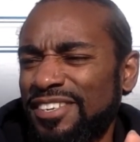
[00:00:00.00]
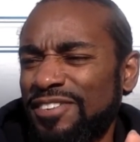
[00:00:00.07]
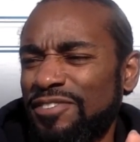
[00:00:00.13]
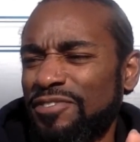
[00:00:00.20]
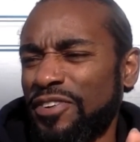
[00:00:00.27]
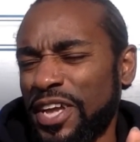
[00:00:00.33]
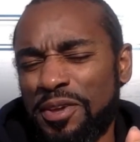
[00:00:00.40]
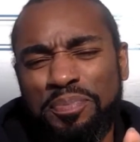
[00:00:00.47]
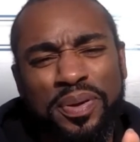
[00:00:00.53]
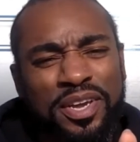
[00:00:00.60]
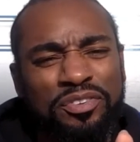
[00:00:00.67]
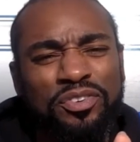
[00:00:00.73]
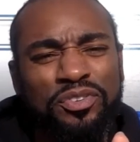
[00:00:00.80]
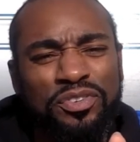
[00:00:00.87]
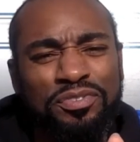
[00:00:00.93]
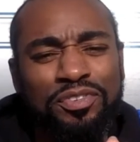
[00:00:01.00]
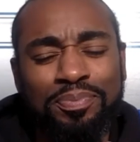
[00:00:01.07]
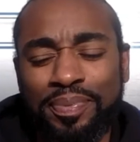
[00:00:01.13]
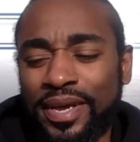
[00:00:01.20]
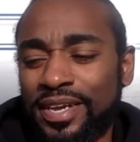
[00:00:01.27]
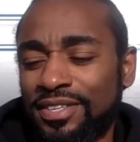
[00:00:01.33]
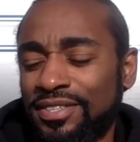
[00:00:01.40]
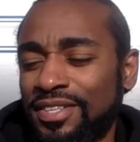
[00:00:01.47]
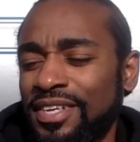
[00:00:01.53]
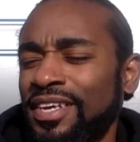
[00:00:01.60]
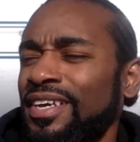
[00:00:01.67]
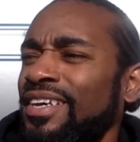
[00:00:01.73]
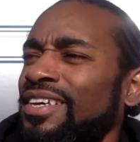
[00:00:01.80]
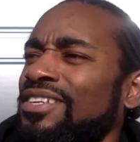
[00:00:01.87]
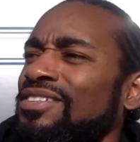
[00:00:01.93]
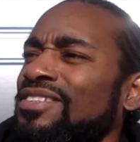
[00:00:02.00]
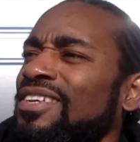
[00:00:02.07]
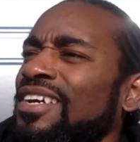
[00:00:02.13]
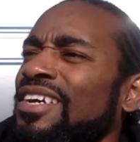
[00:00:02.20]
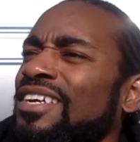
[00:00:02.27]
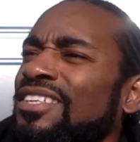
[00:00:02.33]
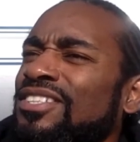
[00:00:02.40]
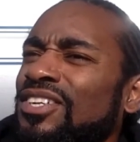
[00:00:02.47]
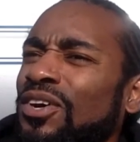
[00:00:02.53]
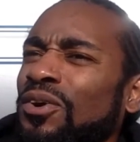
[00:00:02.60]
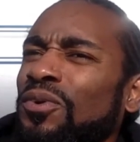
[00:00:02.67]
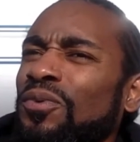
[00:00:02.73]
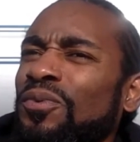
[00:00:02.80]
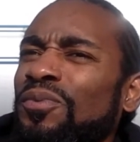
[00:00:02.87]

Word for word: fake pictures of space thing is oh, so